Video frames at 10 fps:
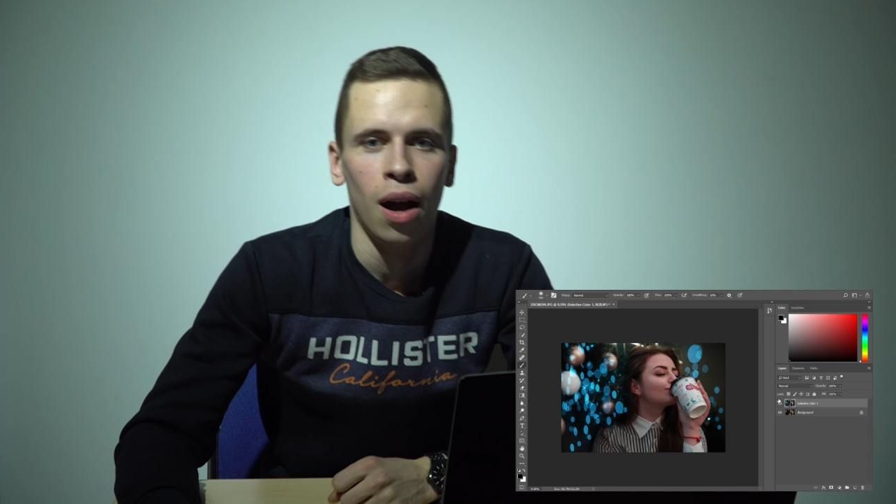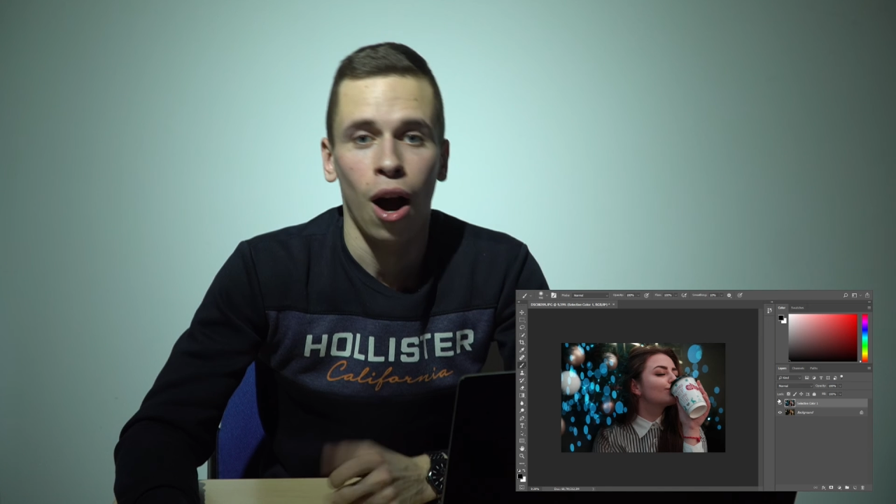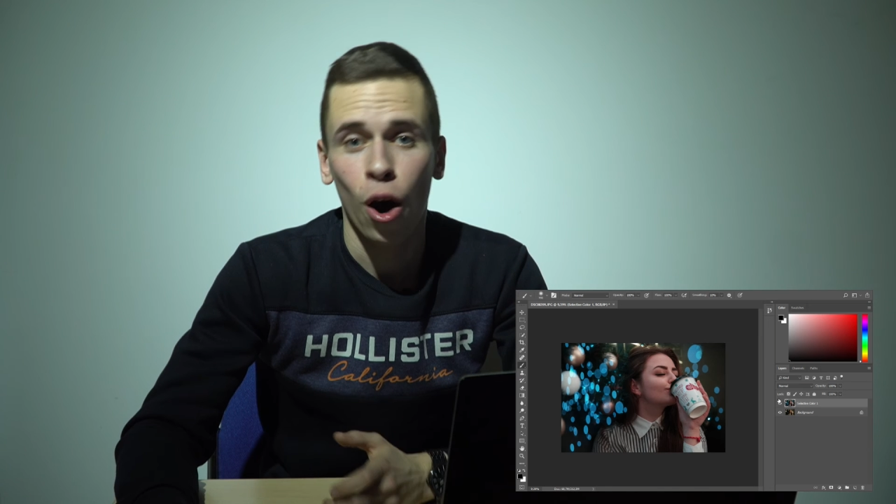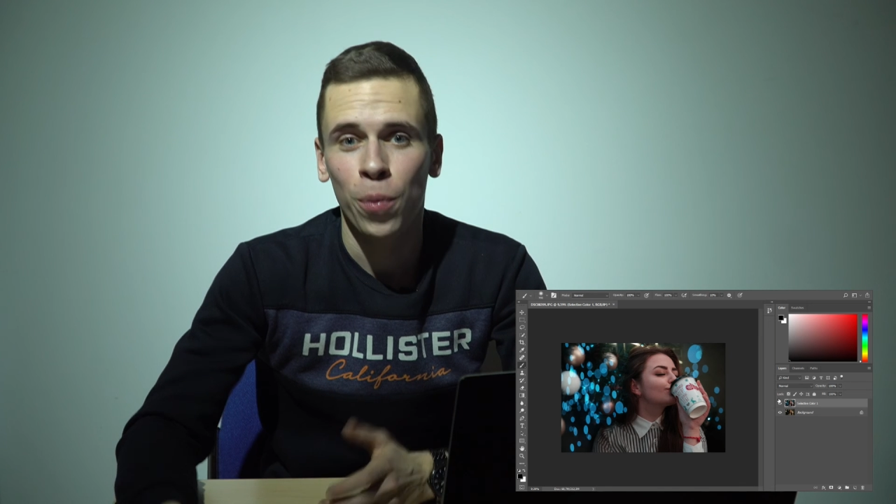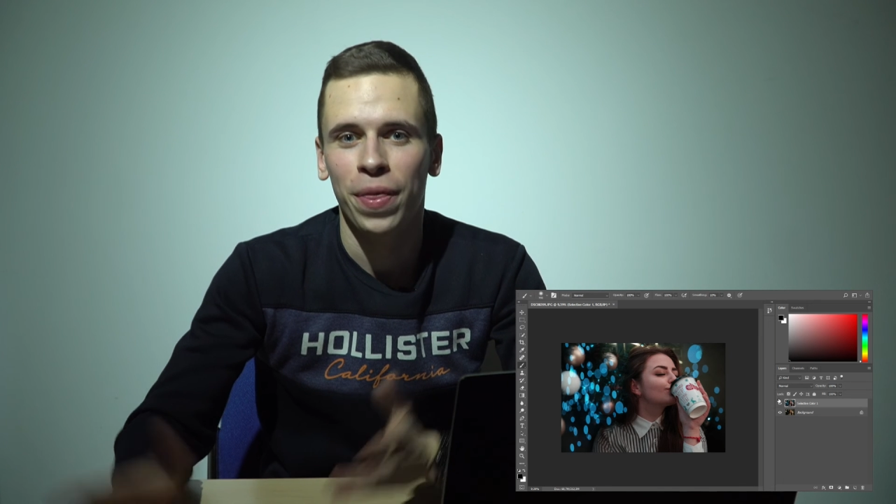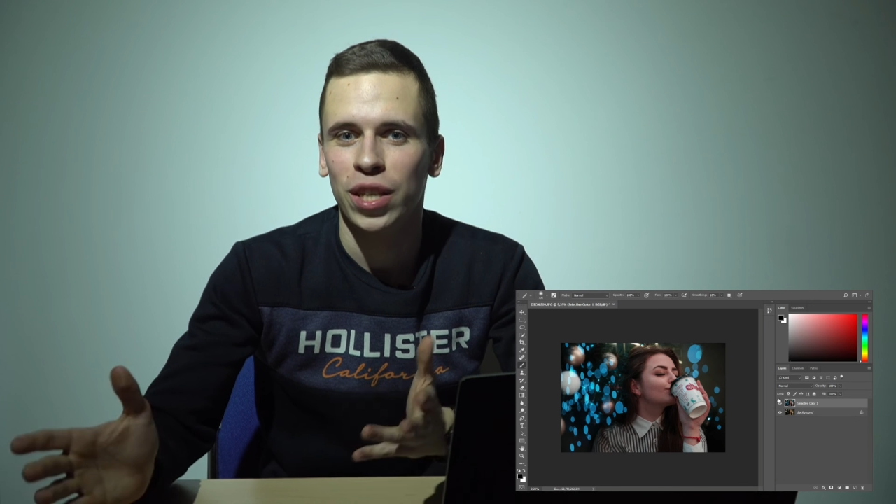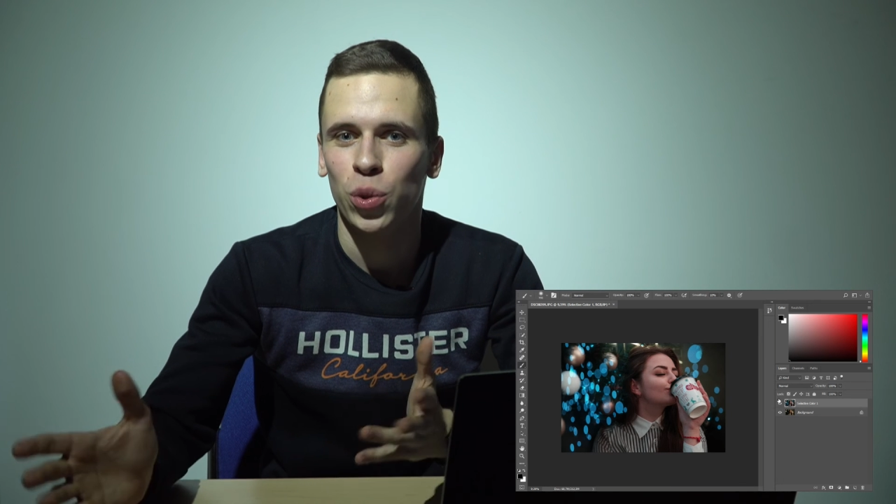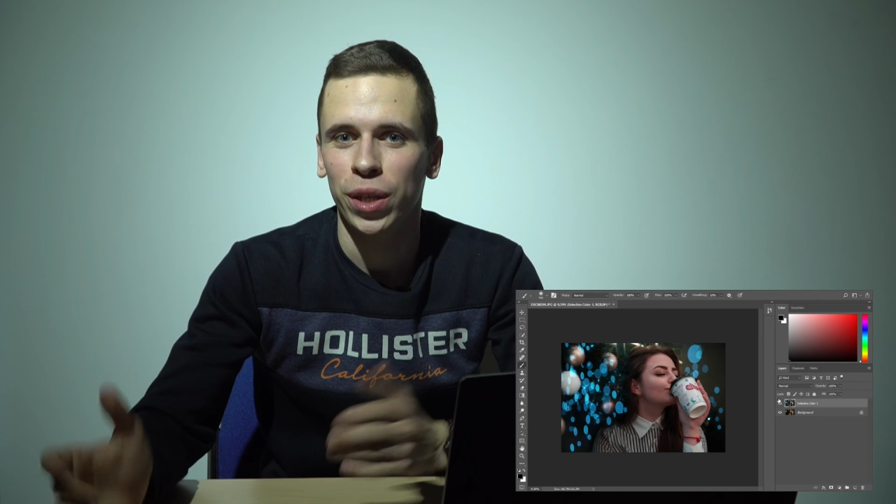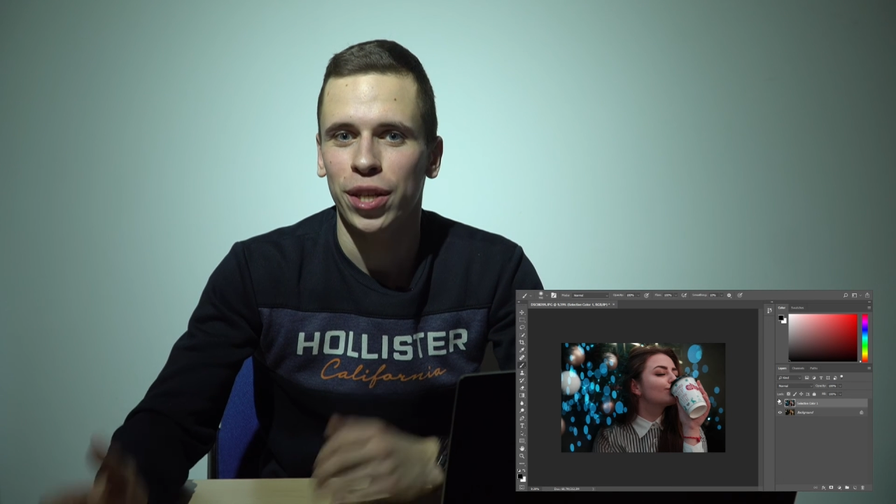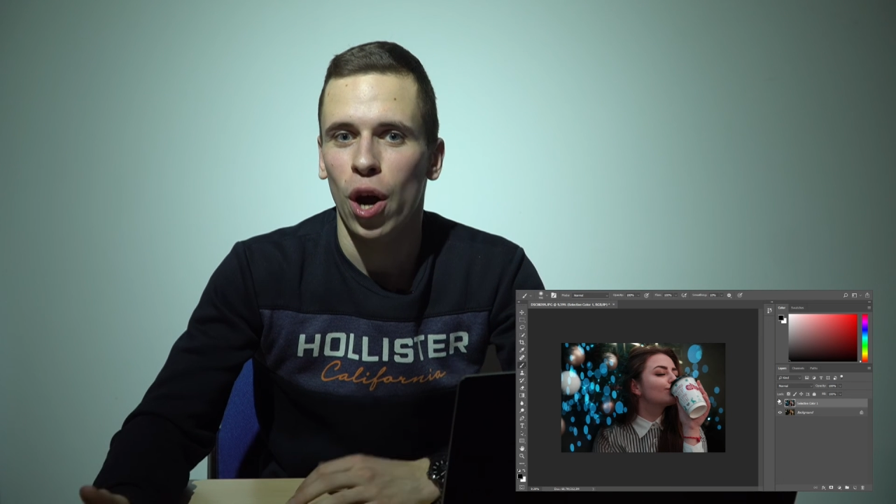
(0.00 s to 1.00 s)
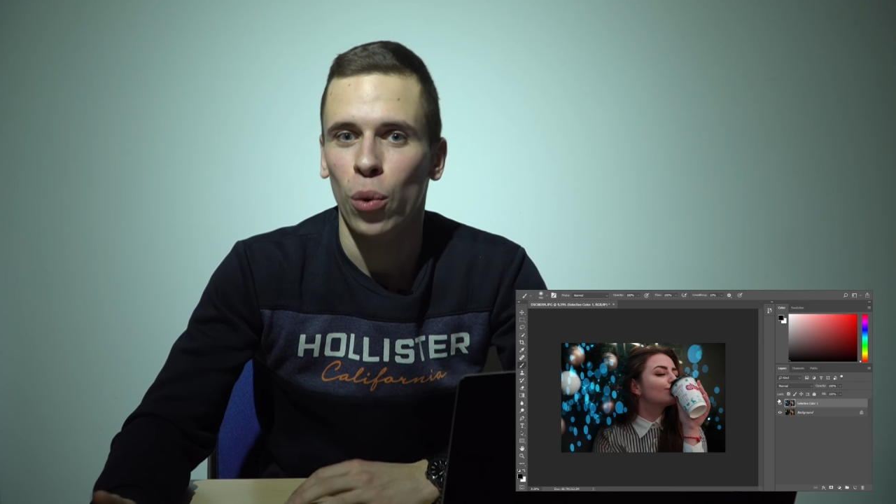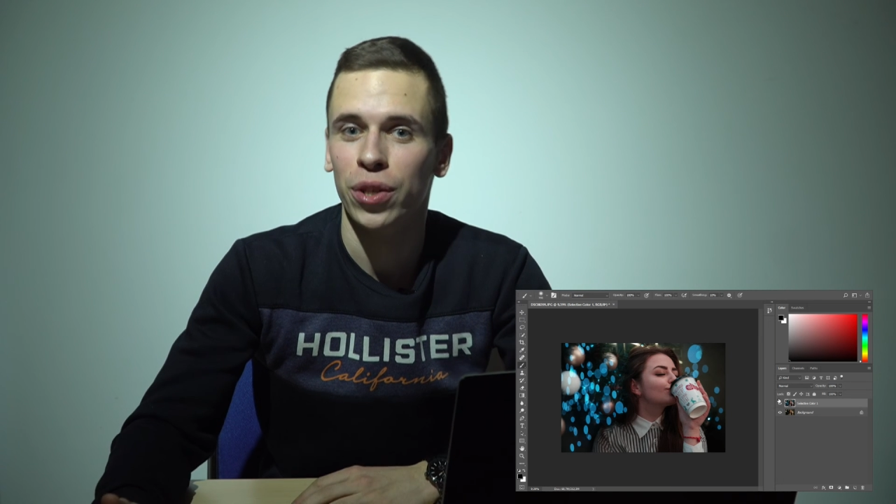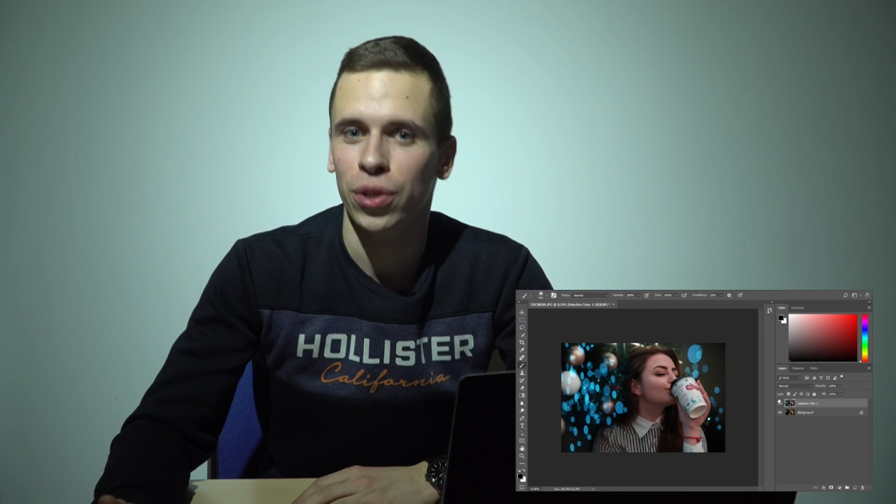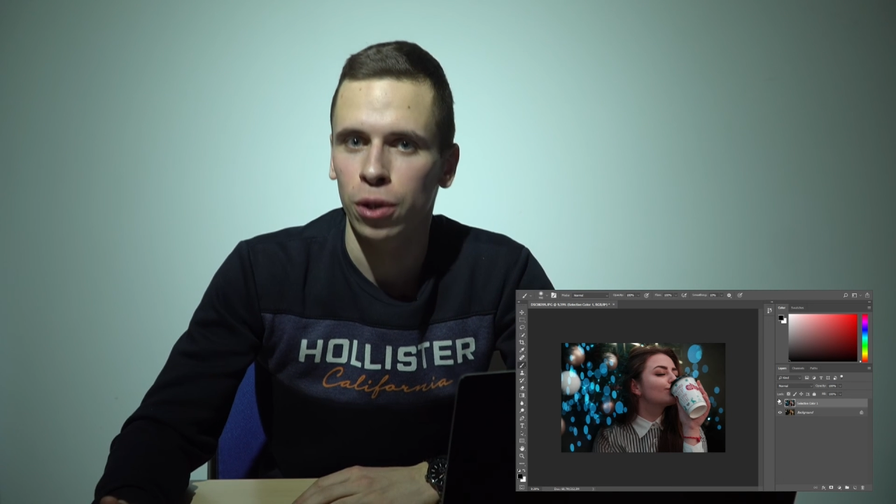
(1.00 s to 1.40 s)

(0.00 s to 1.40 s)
Hope this video was